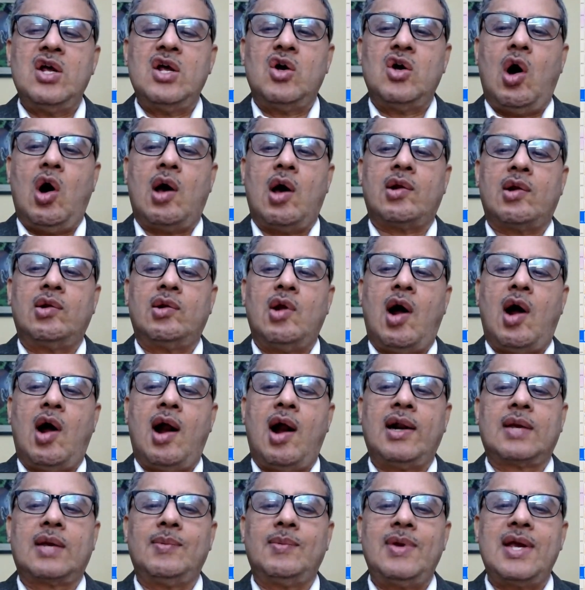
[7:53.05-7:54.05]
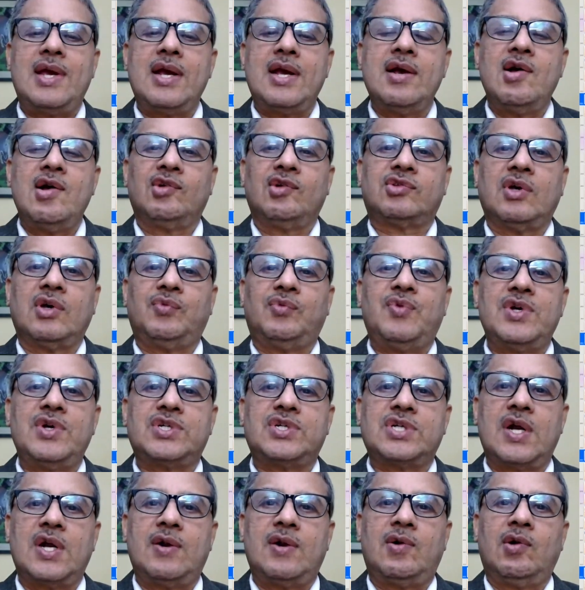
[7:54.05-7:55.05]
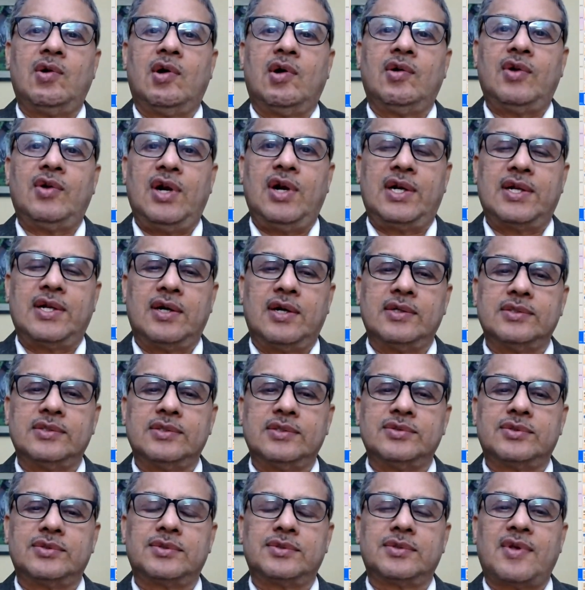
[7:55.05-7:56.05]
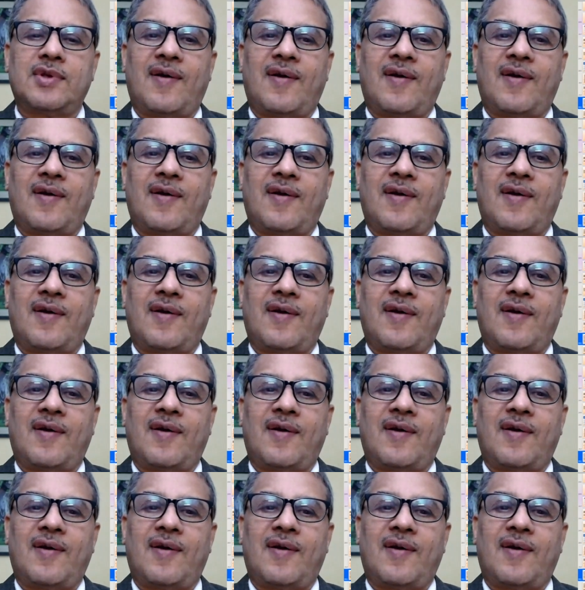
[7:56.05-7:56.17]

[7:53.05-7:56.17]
are not giving sufficient returns.